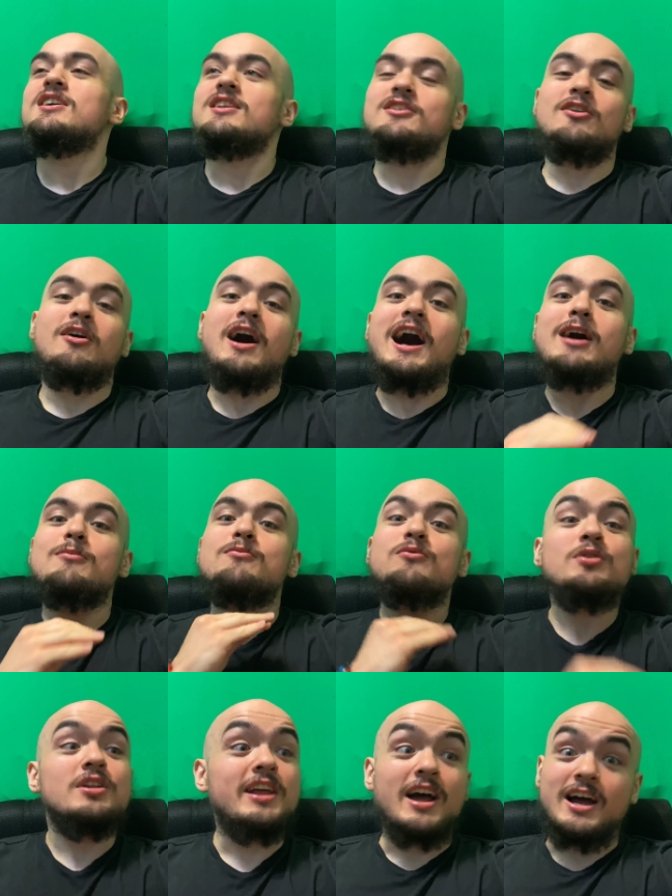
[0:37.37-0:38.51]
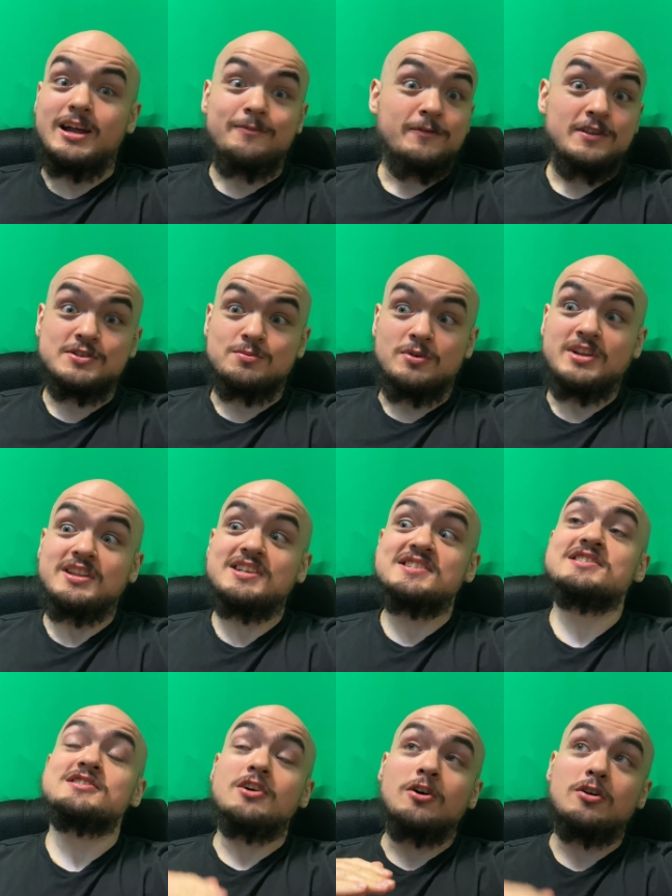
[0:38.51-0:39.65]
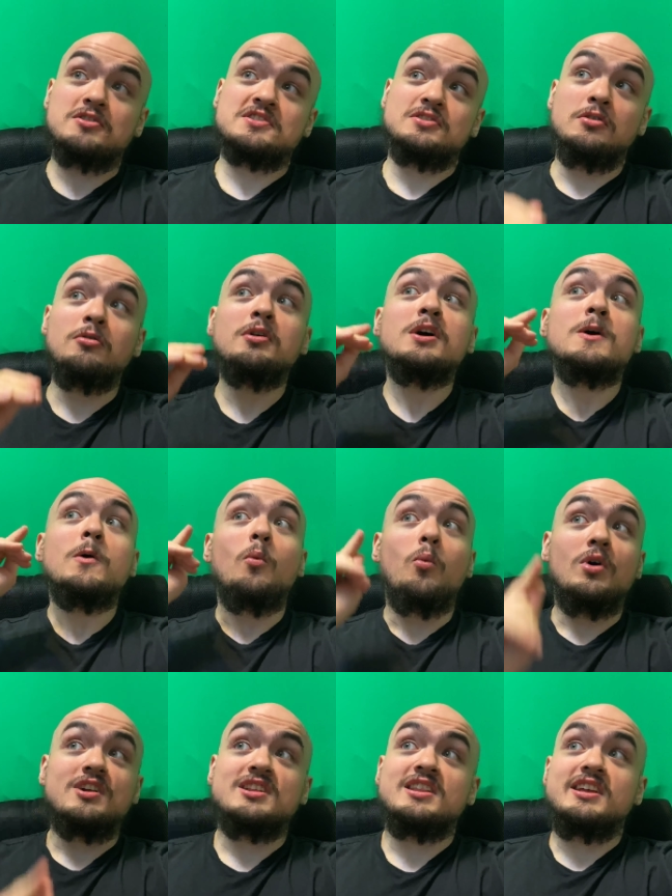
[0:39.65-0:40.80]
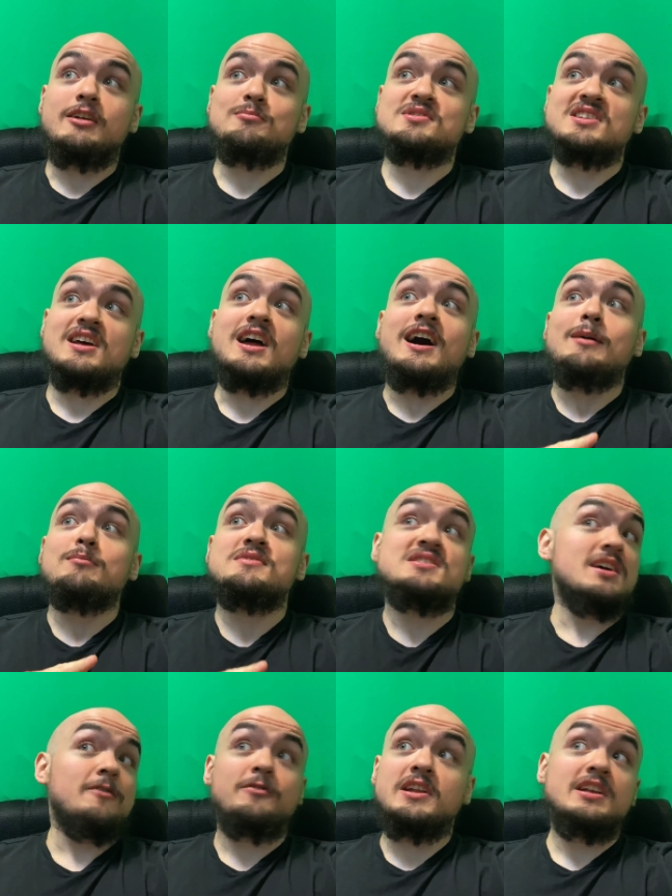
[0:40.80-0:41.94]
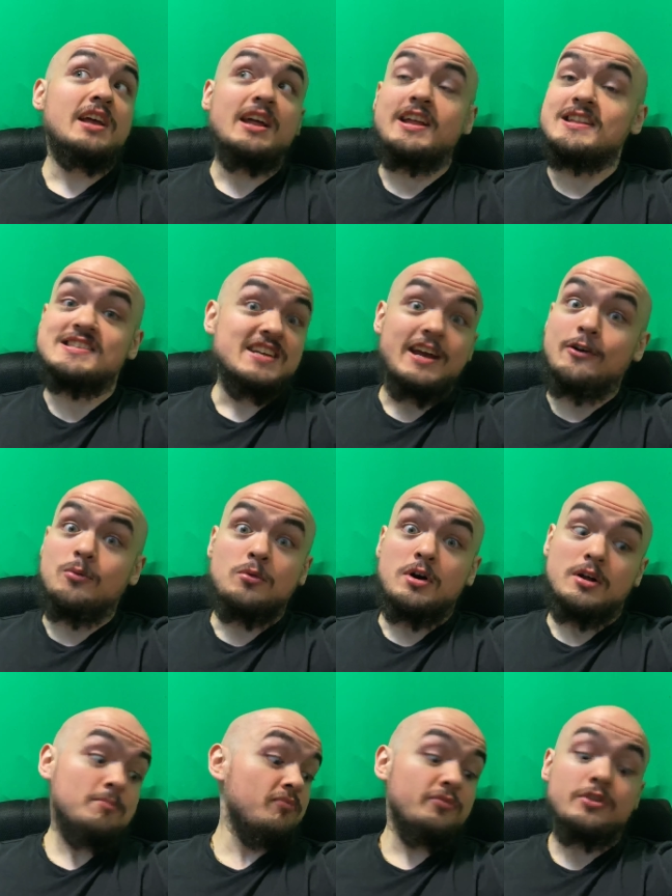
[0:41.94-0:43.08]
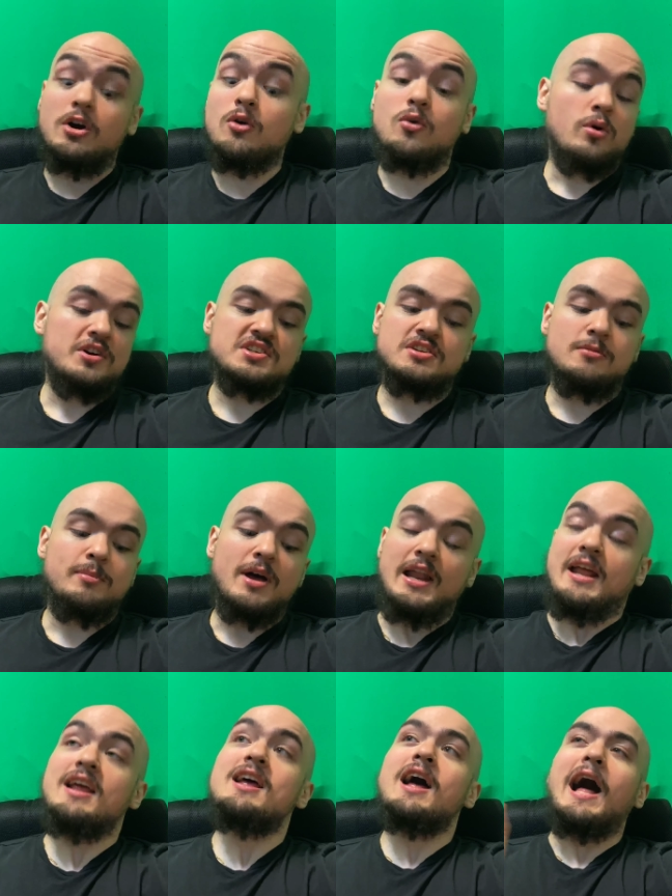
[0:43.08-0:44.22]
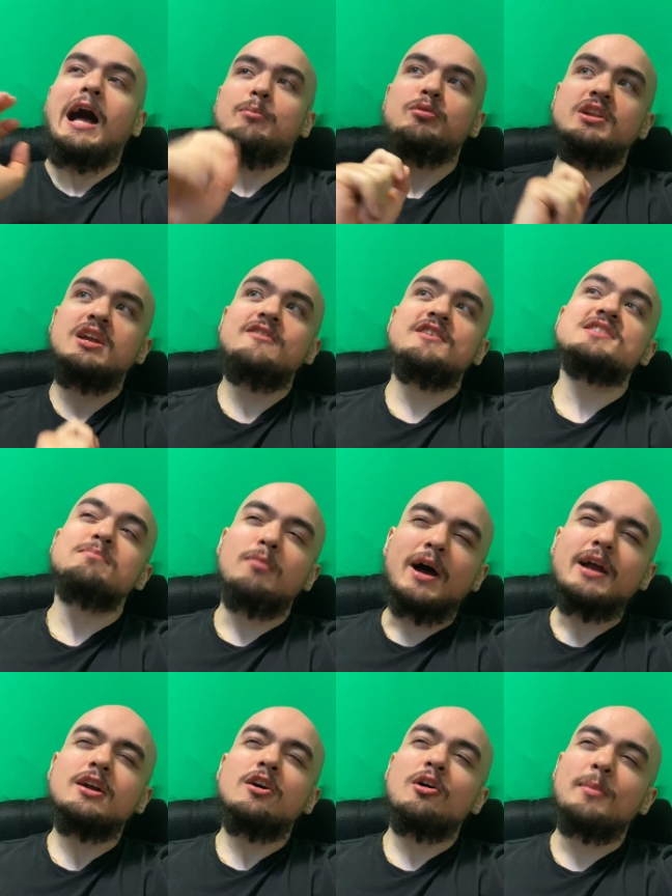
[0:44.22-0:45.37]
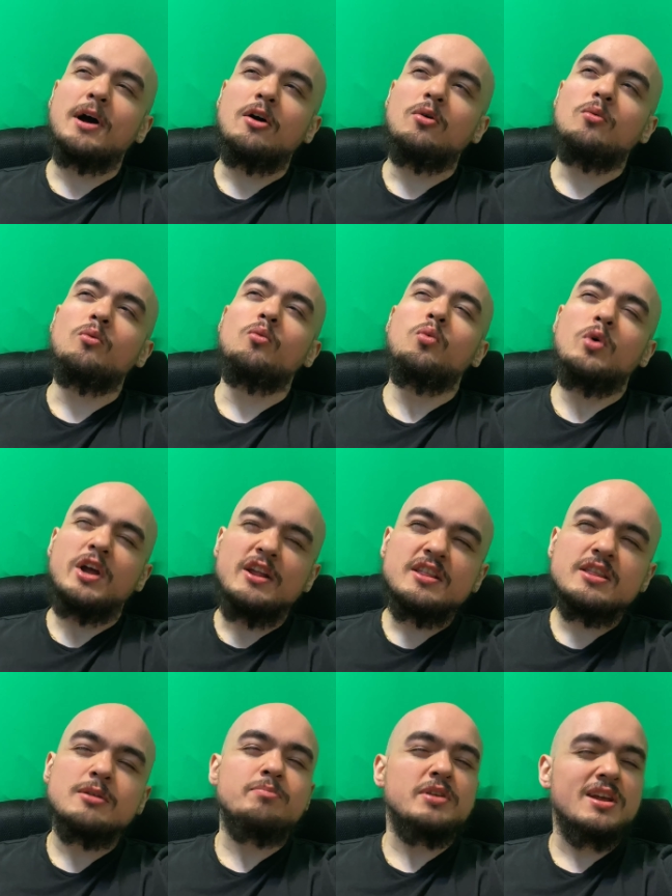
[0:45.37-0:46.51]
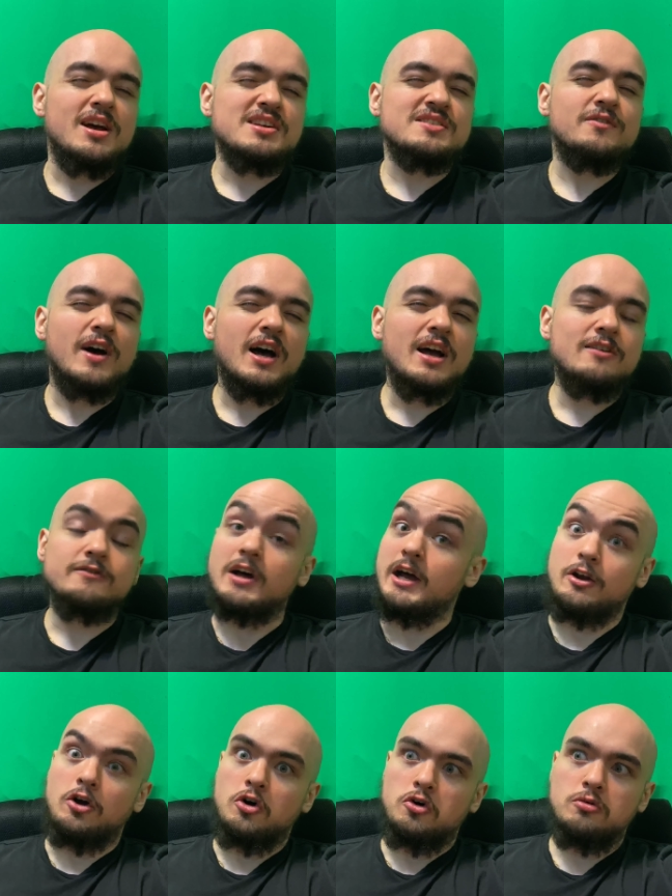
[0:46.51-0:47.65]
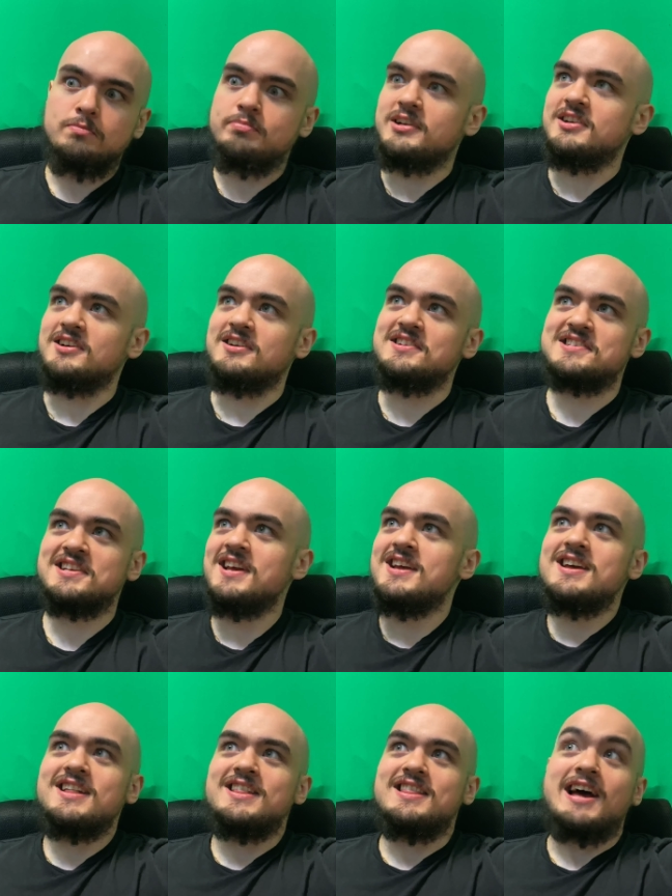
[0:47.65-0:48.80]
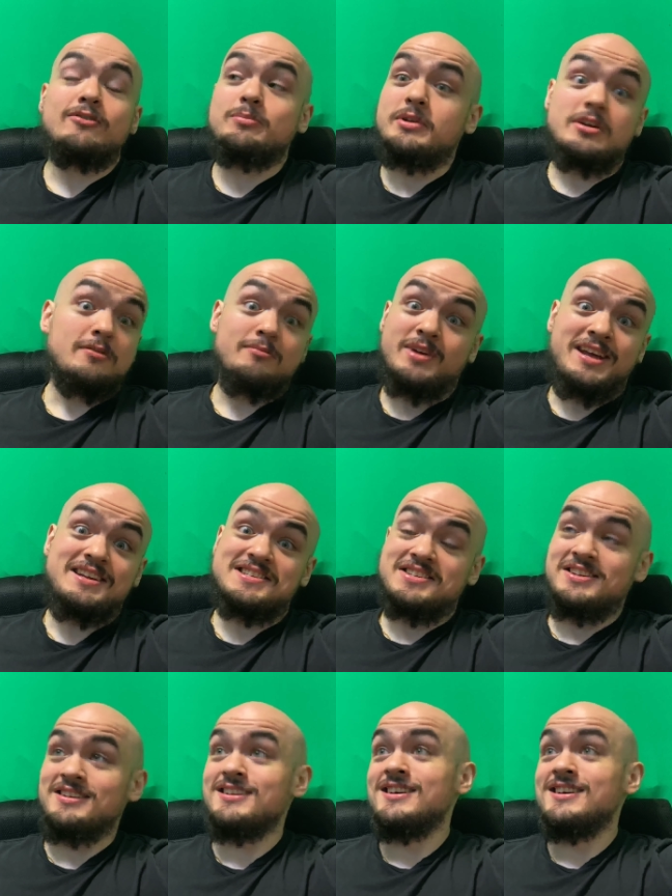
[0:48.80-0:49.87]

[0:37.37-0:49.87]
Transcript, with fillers: you know, I'm really hyped for this one. This is also one of the games that I'm definitely getting day one. No question about it. I believe this might come out with the PS5, I hope, because that would be amazing.